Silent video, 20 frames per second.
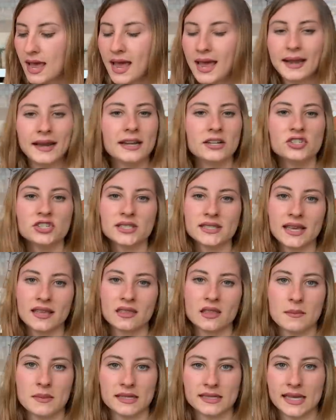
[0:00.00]
and I just get
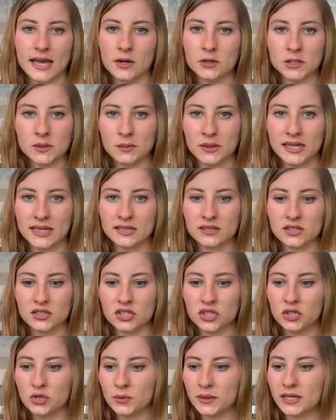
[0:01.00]
them as house plants
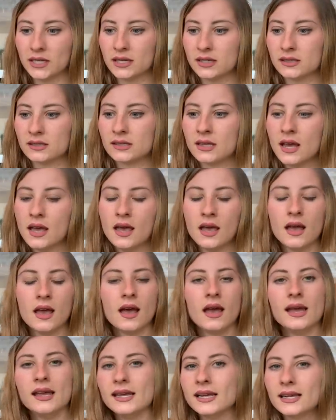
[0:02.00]
too, because
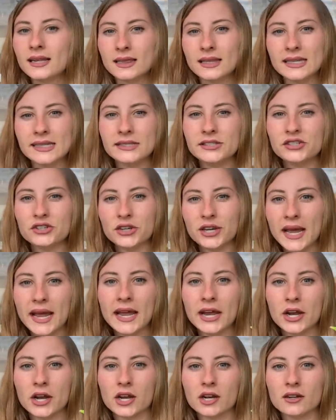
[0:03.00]
it cleans your
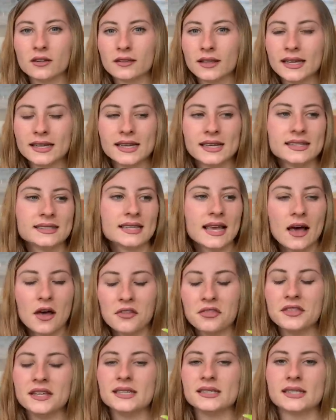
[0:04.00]
air. Like it's
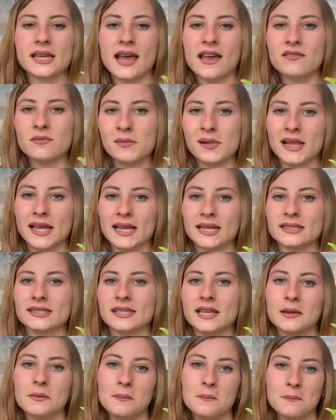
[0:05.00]
healthy to have plants.
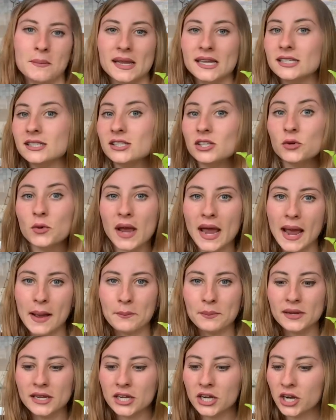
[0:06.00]
It makes you
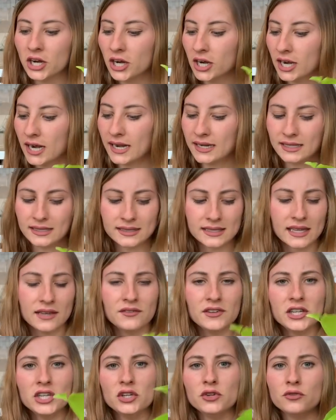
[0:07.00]
happier and it's
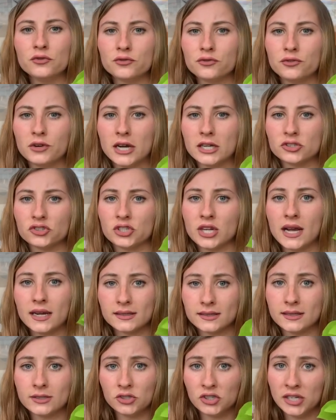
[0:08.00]
giving you fresh
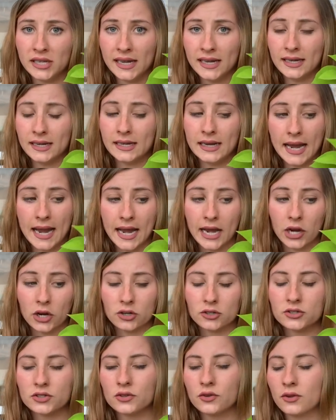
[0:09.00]
oxygenated
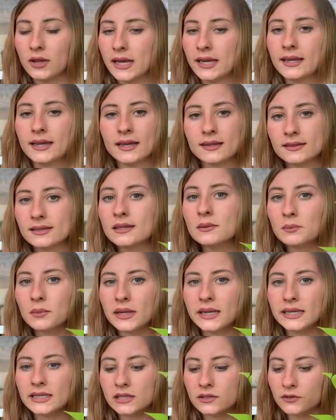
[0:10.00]
air. So like get some
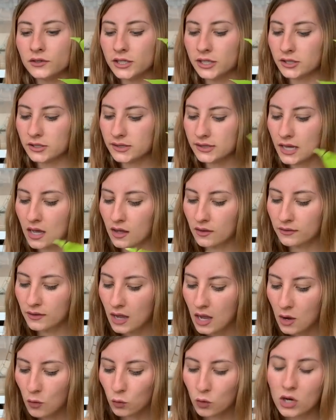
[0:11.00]
plants for yourself.
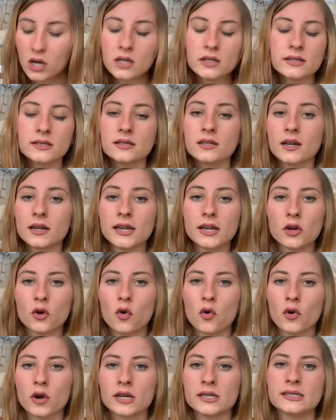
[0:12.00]
We're all stuck in
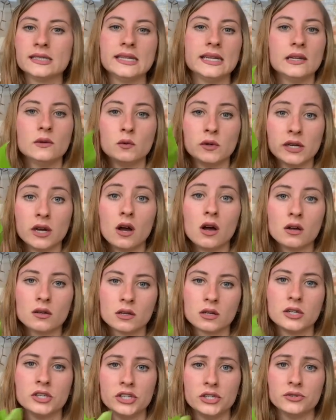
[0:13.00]
quarantine. We all
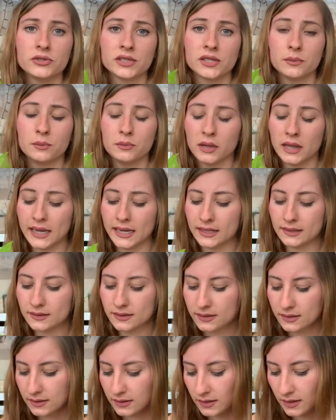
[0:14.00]
could use some
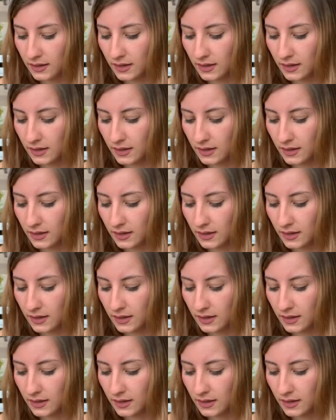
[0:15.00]
plants.